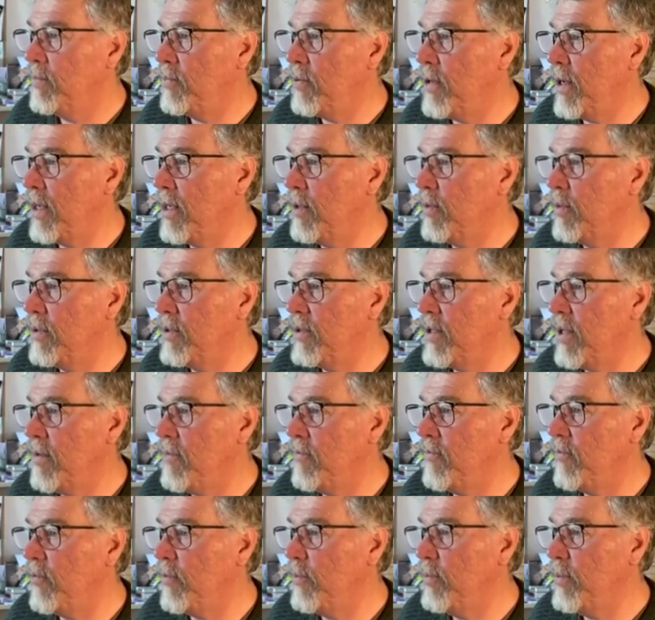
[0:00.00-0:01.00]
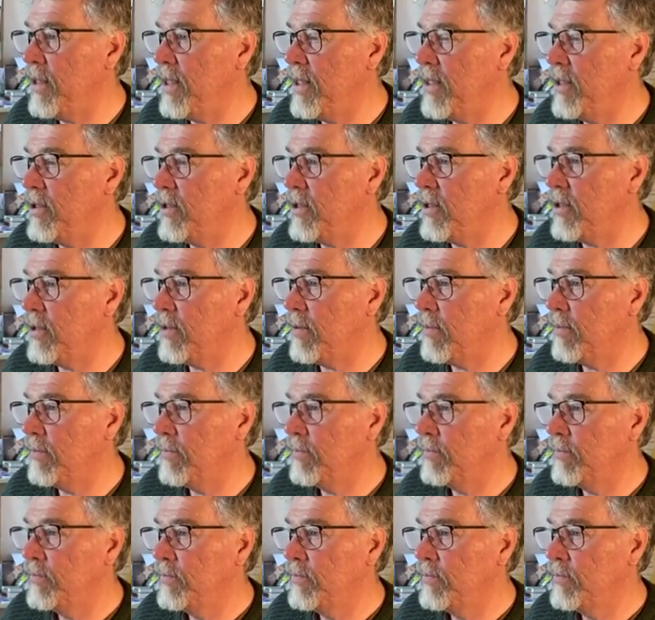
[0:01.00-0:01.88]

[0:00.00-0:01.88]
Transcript: praying with them for peace